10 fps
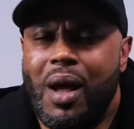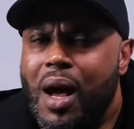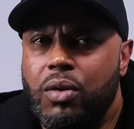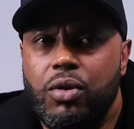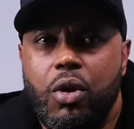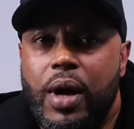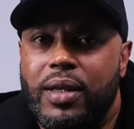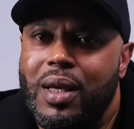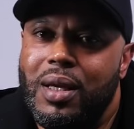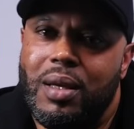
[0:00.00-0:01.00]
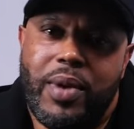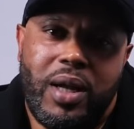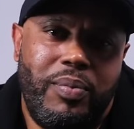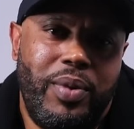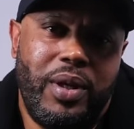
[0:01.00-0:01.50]
I don't know. I think it
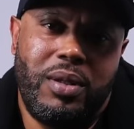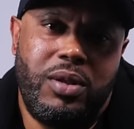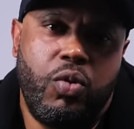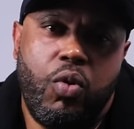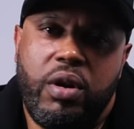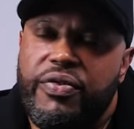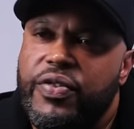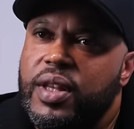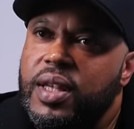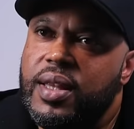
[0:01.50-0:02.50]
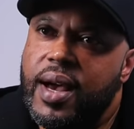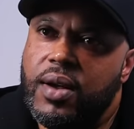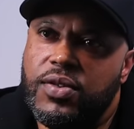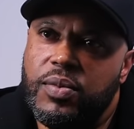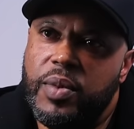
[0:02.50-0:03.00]
might have been two hundred fifty
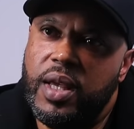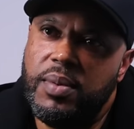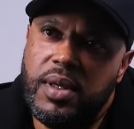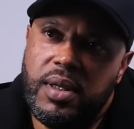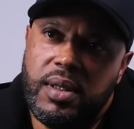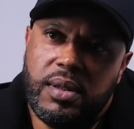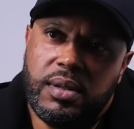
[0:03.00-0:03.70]
thousand, maybe,